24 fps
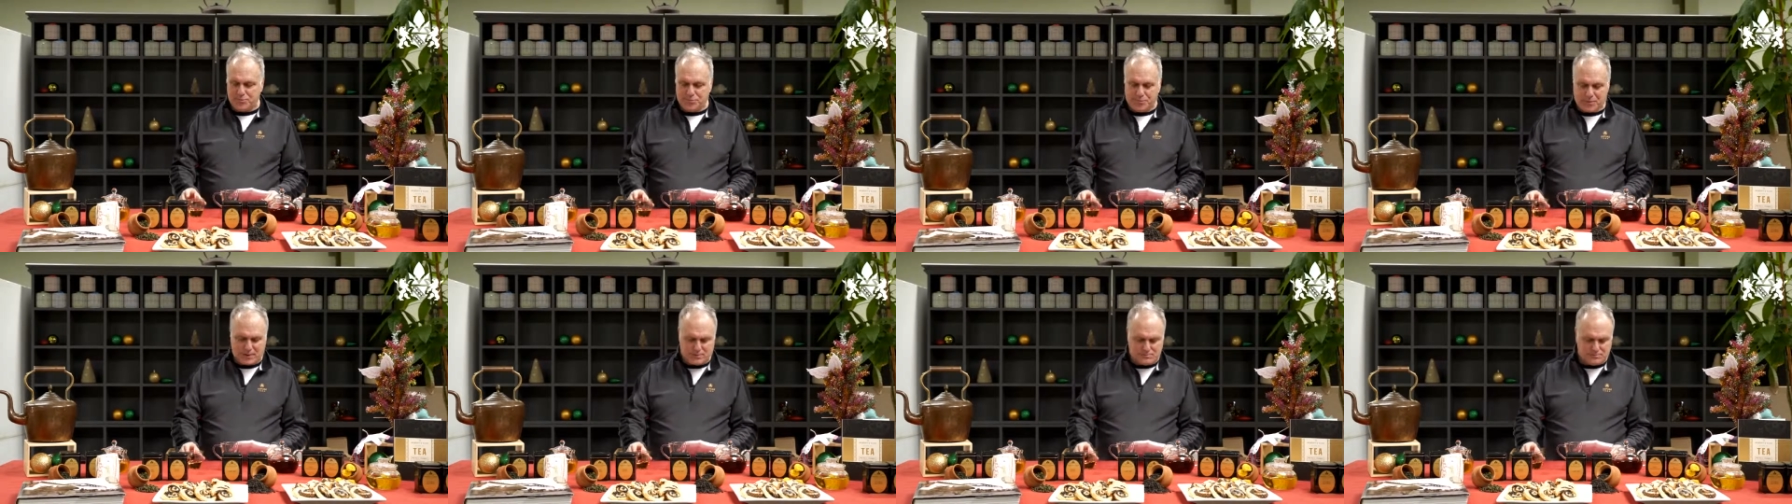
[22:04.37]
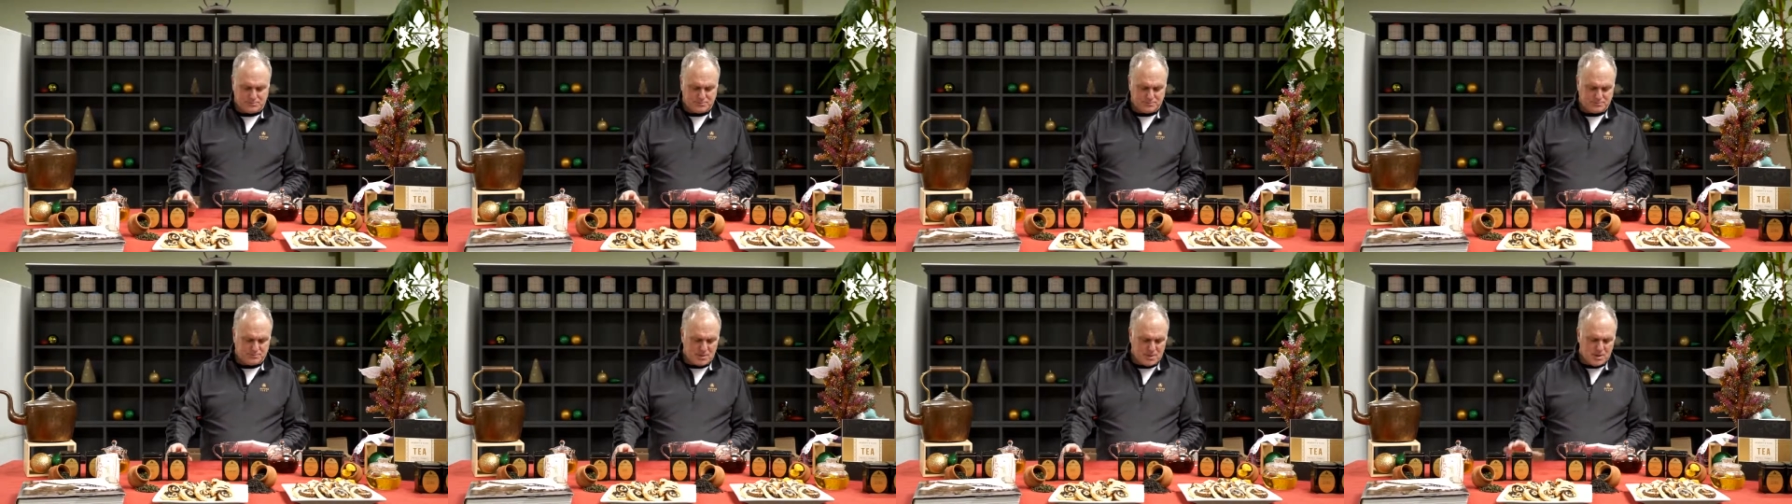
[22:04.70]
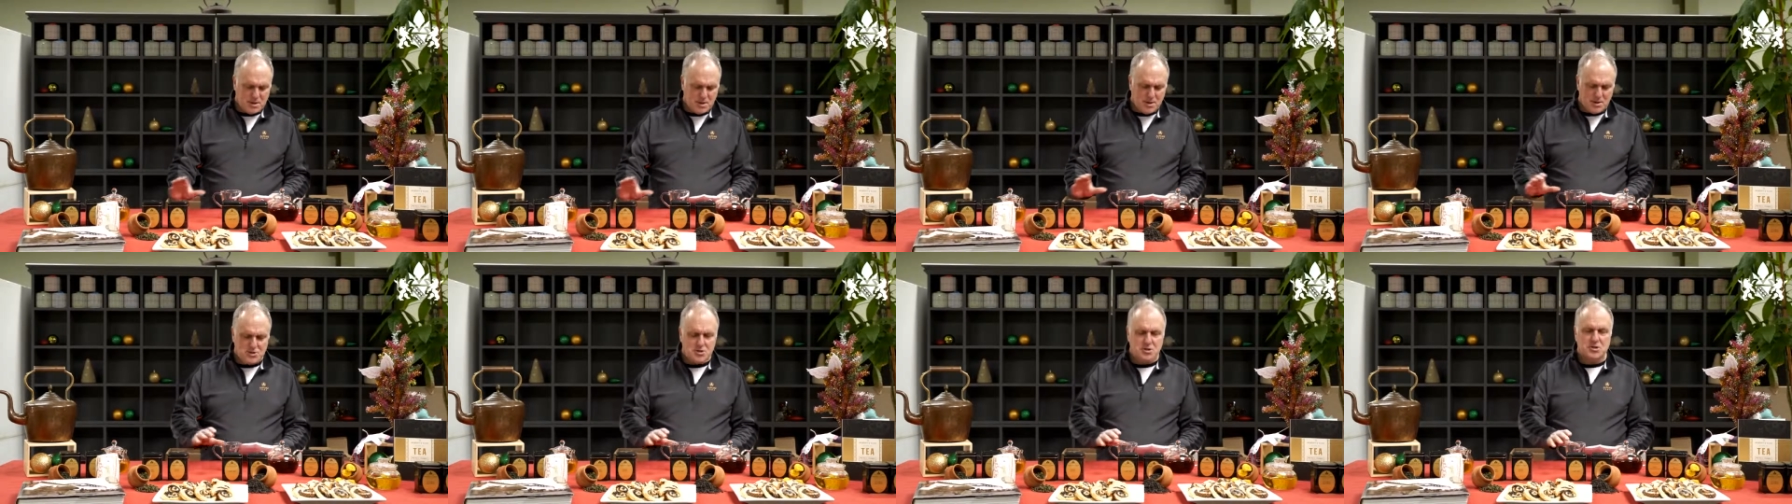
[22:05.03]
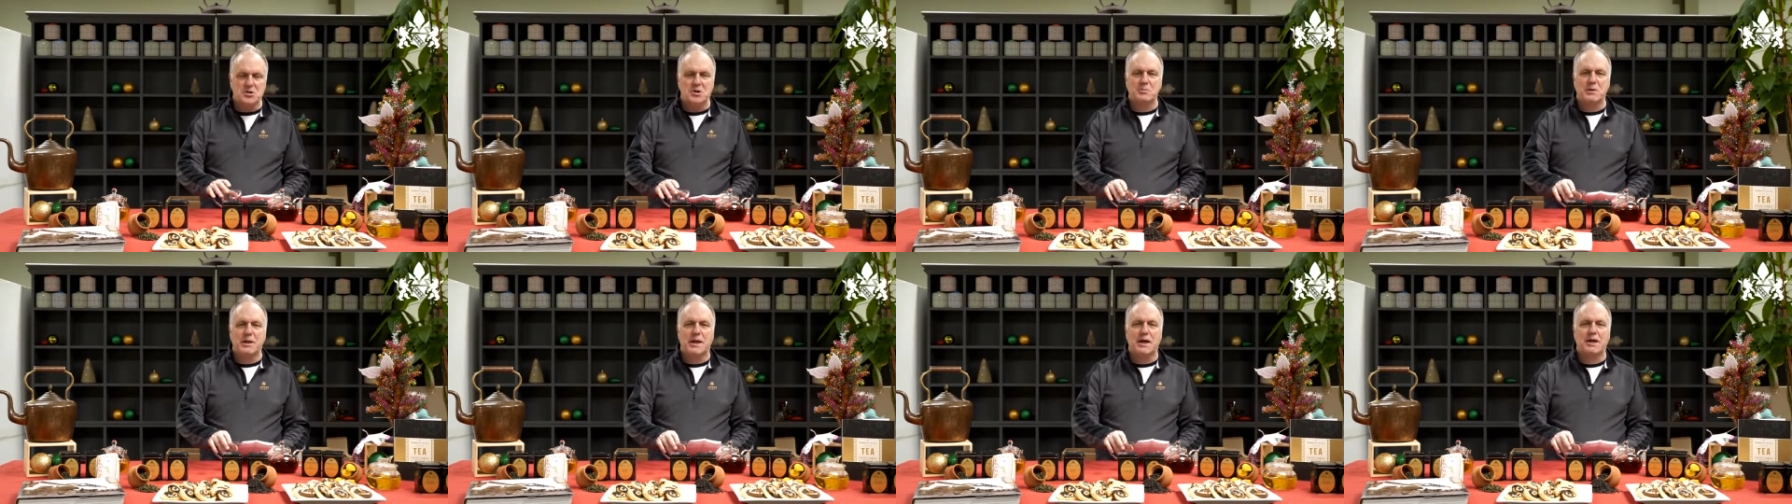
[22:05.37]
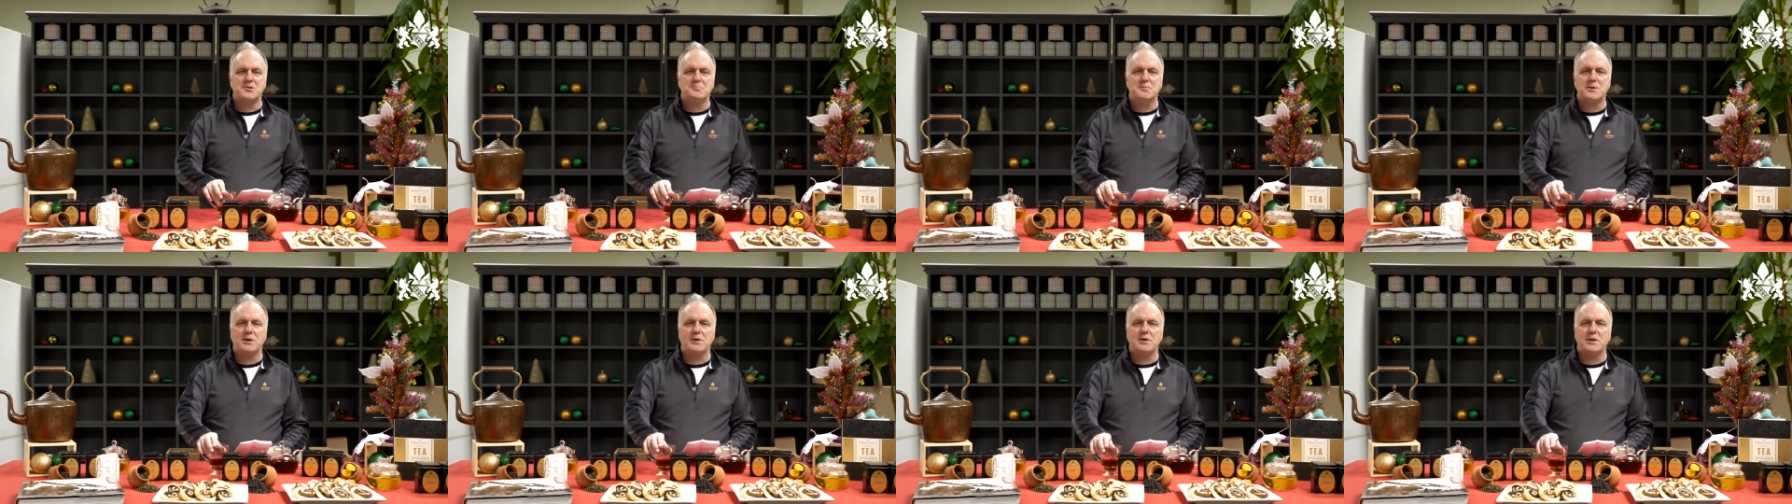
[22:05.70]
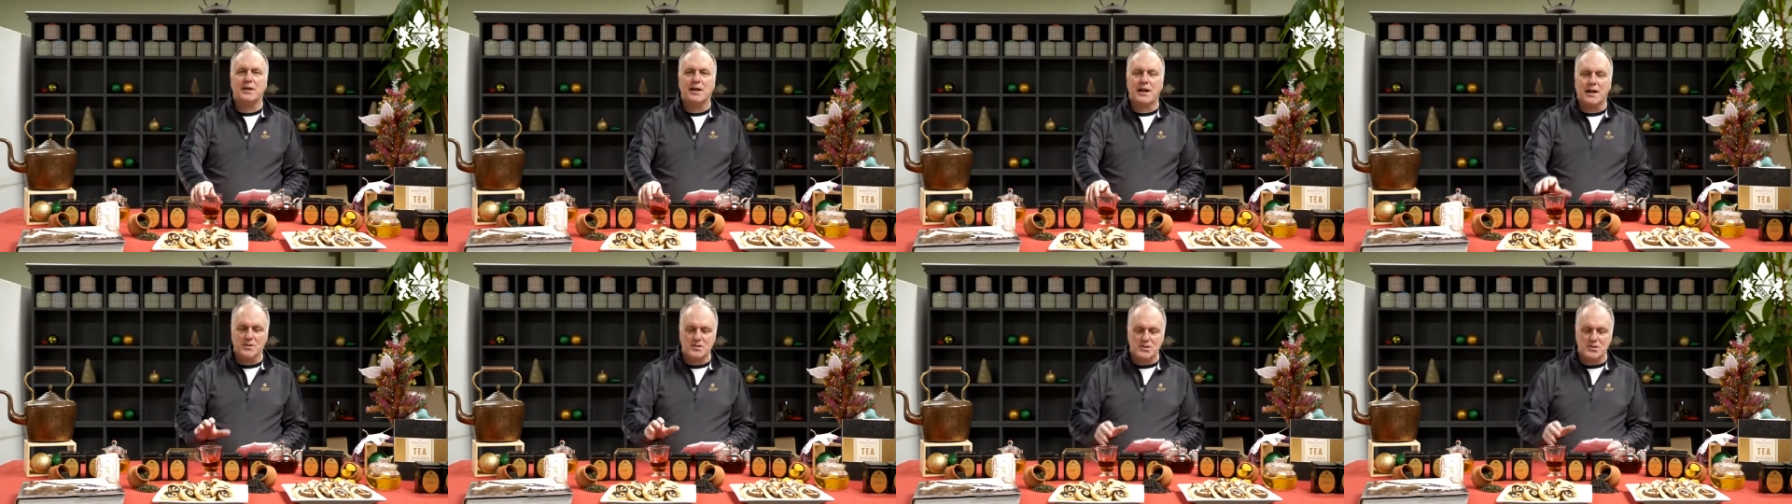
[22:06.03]
So somebody asked me in the last year, what are the
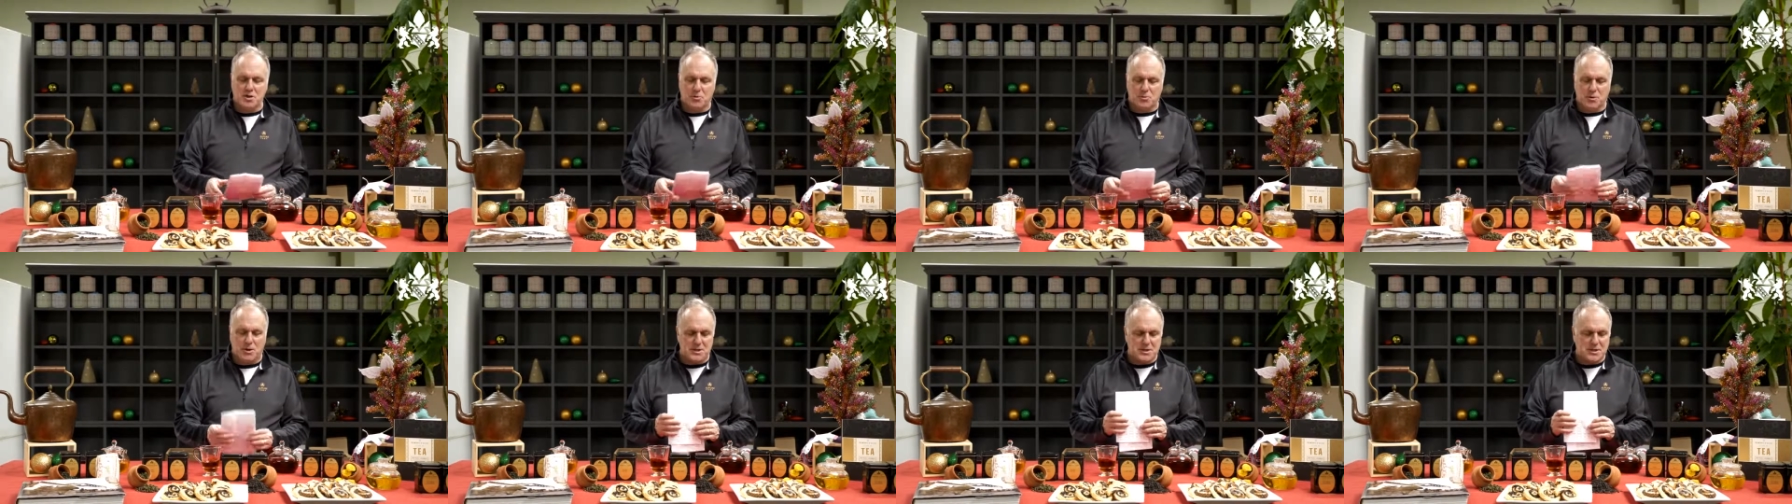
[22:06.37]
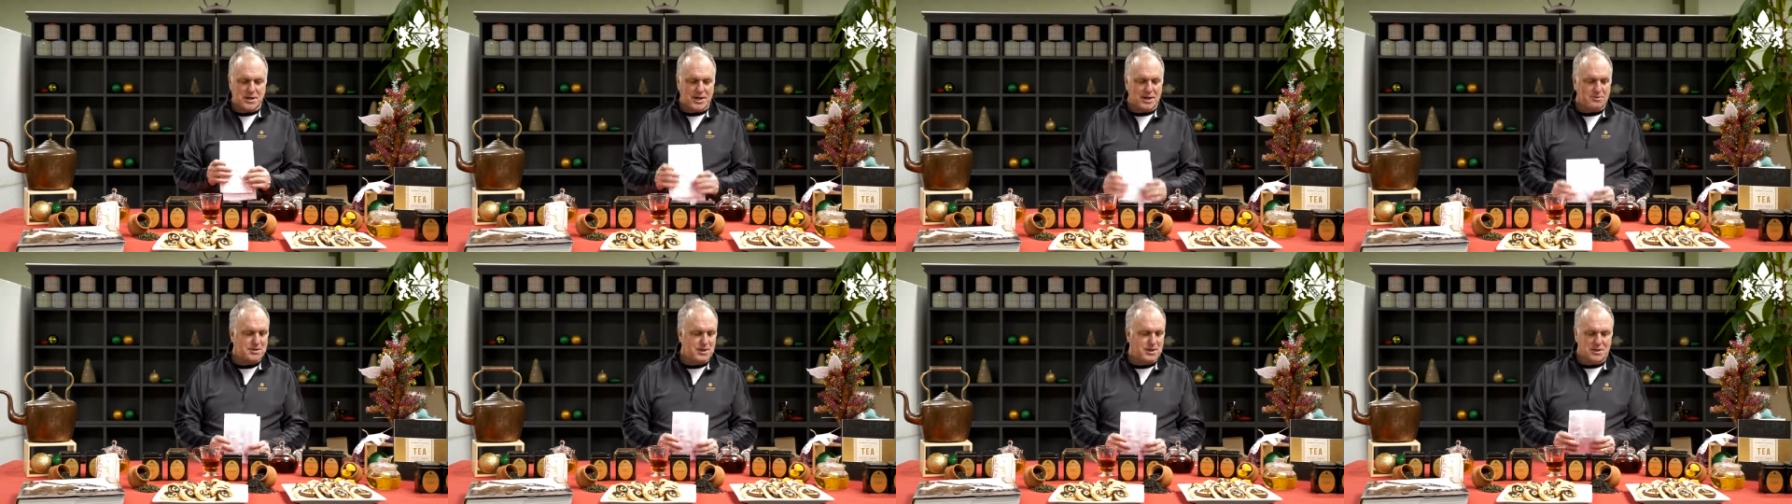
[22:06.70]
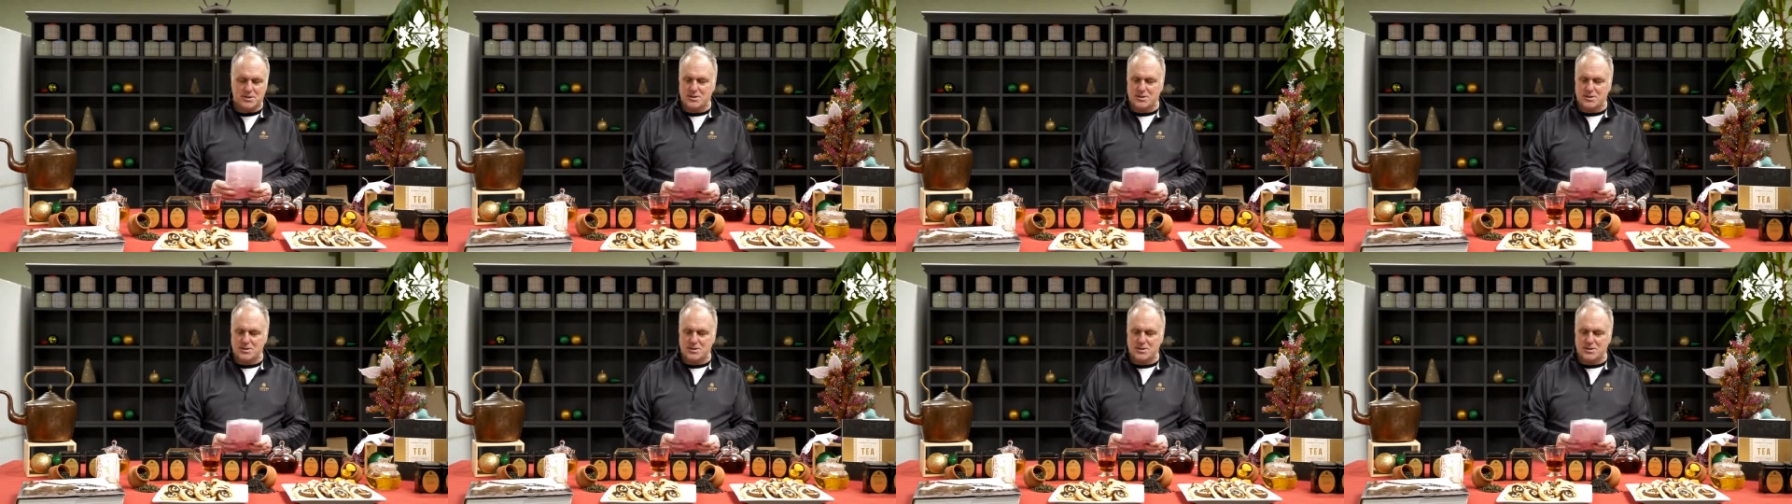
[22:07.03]
top 10 teas?